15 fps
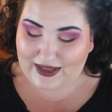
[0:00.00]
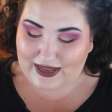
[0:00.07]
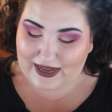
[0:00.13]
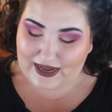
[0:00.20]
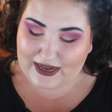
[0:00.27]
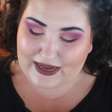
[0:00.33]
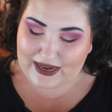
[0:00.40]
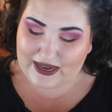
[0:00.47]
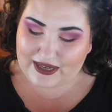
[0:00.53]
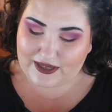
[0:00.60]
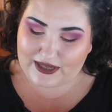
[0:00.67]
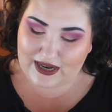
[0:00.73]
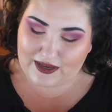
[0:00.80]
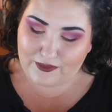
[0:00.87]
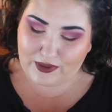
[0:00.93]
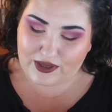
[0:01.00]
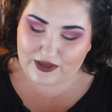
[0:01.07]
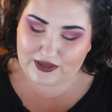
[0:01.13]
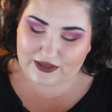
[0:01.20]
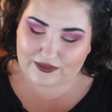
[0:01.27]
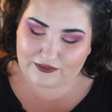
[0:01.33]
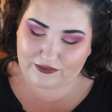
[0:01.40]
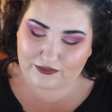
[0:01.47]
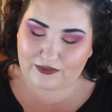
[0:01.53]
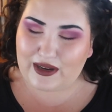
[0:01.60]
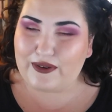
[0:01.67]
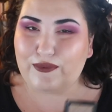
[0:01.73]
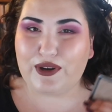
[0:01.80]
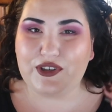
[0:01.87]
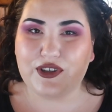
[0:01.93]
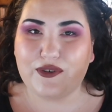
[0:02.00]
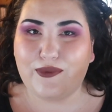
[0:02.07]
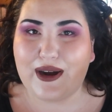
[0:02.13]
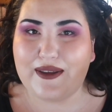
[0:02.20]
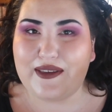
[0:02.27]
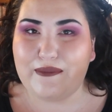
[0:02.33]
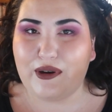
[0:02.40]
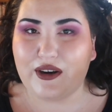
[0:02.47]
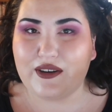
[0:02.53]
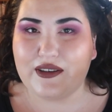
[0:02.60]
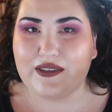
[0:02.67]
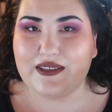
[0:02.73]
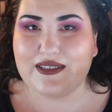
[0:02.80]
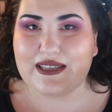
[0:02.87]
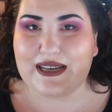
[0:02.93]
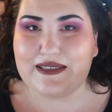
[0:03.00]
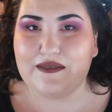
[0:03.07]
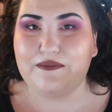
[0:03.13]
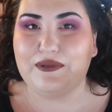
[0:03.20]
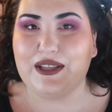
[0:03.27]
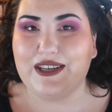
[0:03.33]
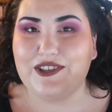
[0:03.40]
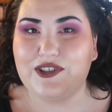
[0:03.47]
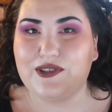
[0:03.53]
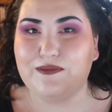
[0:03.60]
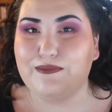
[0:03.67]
Uh, I kind of want to, I wonder why they marketed this as a blush.